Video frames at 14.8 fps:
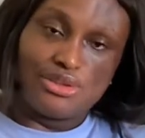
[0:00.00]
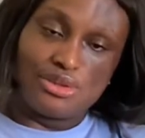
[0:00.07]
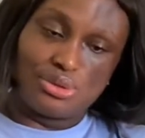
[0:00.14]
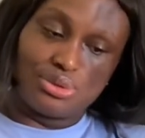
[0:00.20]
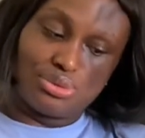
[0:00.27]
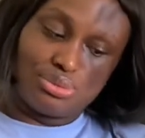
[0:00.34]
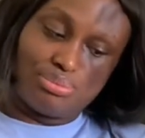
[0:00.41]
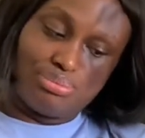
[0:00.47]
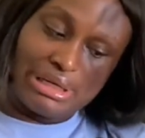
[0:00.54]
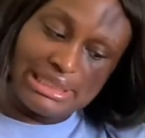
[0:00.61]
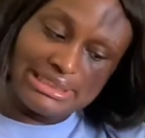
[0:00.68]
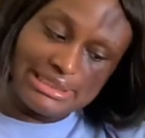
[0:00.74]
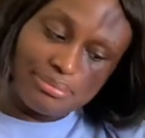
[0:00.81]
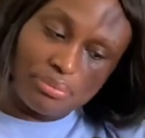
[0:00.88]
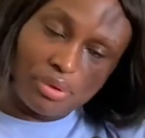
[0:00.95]
to
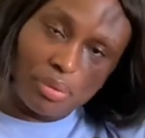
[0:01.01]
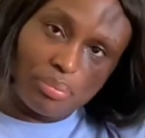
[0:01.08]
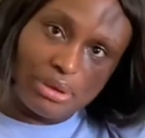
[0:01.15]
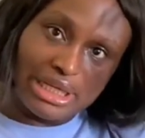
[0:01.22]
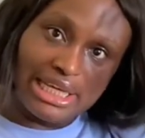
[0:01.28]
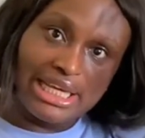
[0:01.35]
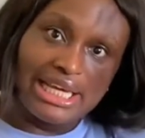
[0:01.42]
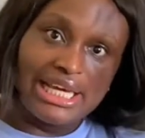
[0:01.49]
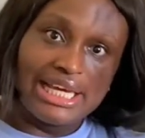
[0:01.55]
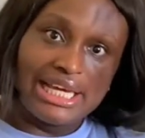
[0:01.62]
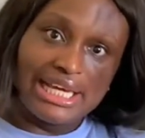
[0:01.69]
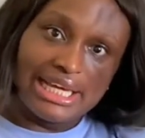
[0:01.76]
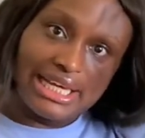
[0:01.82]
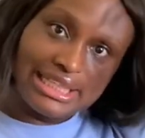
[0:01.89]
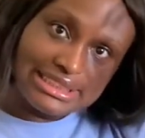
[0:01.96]
place it properly
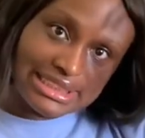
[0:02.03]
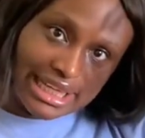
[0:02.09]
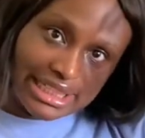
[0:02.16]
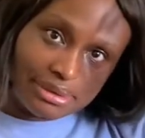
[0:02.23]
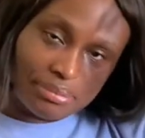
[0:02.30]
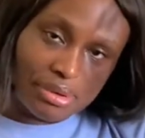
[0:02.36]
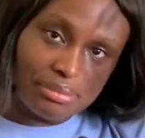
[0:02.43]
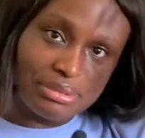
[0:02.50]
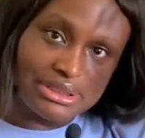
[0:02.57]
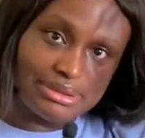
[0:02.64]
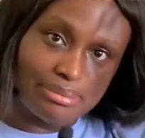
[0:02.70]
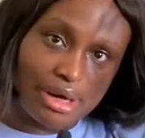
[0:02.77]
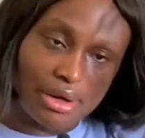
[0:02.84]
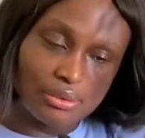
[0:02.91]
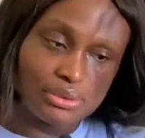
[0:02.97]
inside the baby's
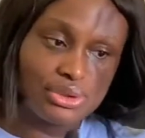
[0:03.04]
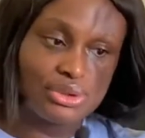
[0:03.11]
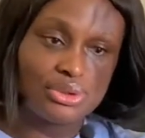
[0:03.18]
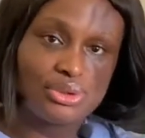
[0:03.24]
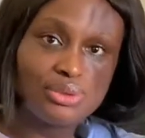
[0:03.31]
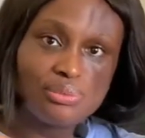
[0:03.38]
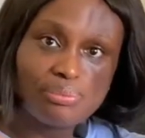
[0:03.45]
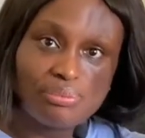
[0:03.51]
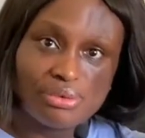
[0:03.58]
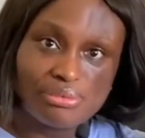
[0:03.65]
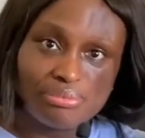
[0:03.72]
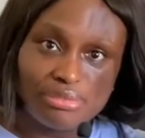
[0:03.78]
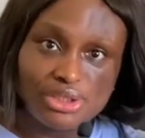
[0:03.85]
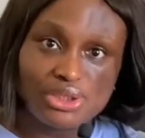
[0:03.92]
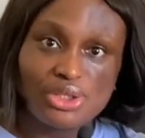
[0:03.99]
mouth, to
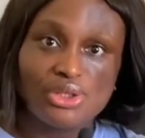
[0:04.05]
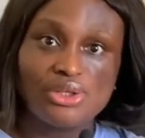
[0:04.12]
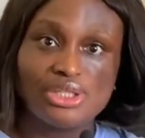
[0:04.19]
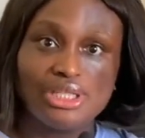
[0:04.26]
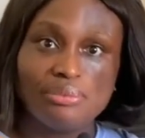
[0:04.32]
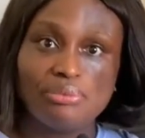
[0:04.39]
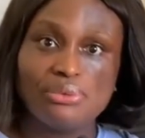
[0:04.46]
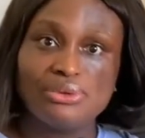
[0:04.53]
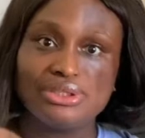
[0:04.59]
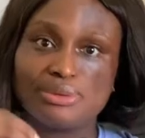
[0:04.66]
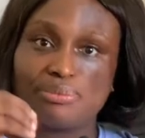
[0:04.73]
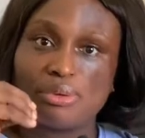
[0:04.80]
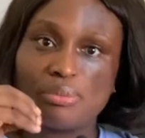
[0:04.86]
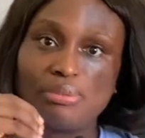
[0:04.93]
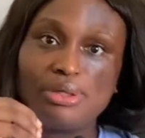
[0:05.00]
make sure your nipple is
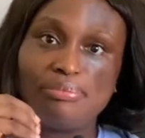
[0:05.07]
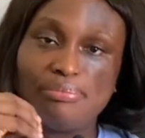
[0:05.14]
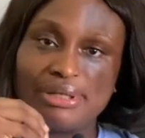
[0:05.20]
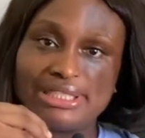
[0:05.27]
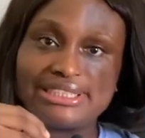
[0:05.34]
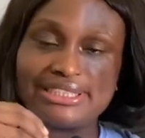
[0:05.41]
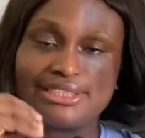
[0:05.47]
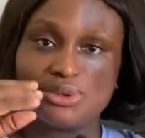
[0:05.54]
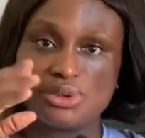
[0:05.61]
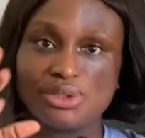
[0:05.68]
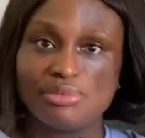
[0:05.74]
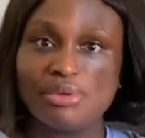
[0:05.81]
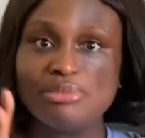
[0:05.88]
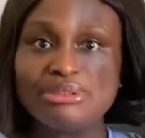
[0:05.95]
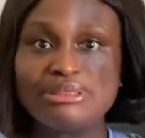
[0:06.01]
properly placed into the
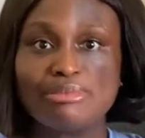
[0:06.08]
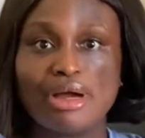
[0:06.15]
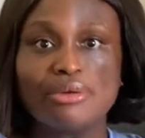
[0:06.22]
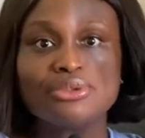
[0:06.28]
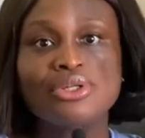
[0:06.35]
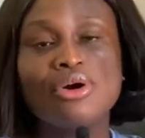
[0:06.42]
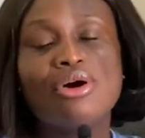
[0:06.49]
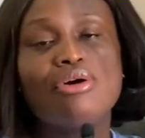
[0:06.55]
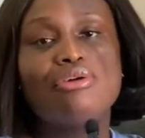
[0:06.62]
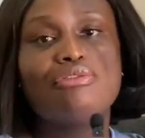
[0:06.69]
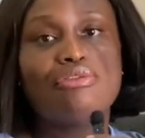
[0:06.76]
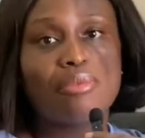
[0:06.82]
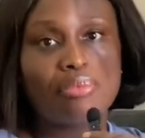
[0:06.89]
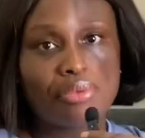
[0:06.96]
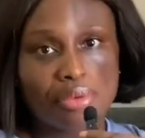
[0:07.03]
baby's mouth
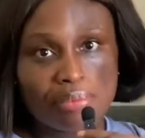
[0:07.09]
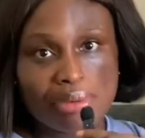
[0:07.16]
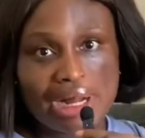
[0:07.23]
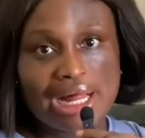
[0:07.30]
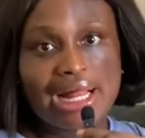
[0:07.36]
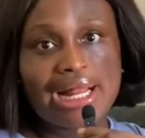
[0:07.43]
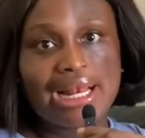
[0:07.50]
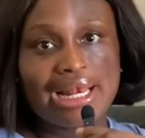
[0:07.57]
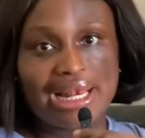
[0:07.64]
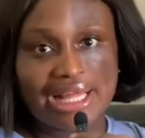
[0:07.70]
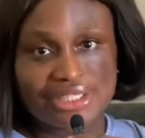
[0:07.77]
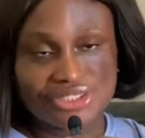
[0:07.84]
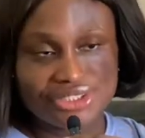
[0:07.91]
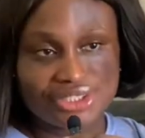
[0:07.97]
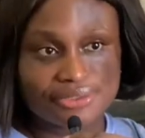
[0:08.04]
for proper
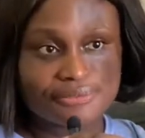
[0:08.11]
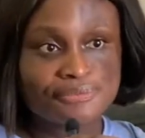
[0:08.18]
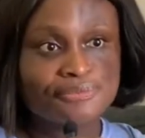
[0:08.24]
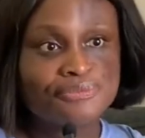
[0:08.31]
latching.